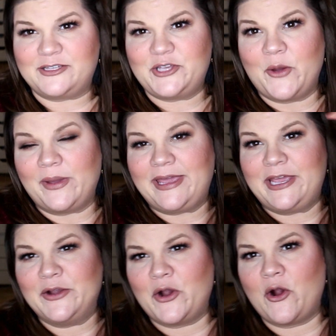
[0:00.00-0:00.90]
so
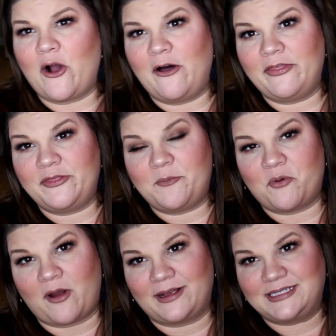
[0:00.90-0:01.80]
here are all the
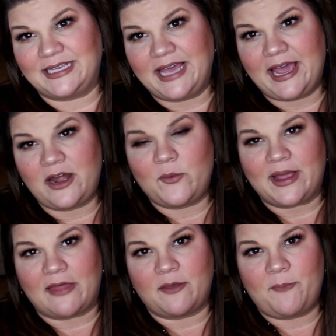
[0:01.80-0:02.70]
products again. We
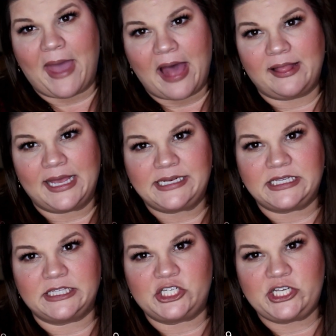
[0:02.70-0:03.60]
got the
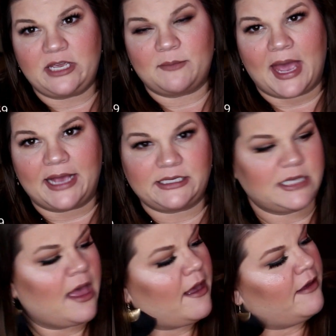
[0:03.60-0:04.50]
palette, the sheet
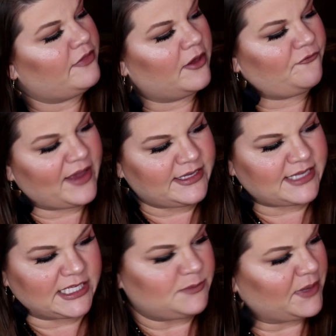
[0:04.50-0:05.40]
mask, the face
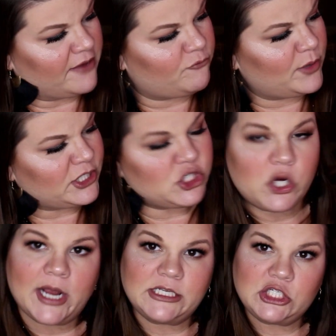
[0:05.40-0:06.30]
SPF
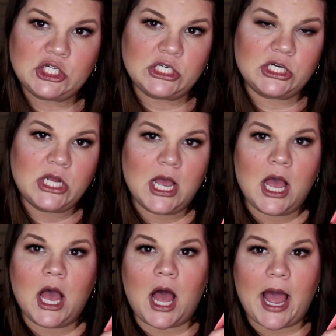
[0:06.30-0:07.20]
moisturizer,
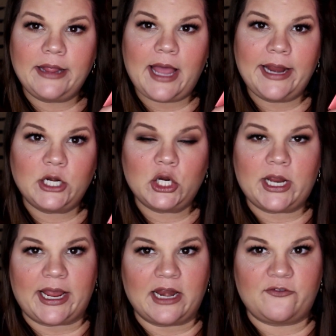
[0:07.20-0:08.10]
eyeliner,
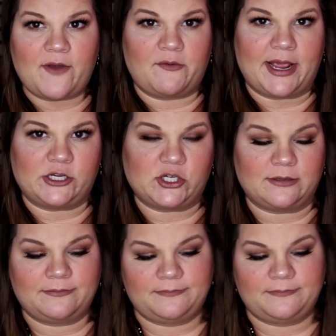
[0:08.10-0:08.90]
and foundation.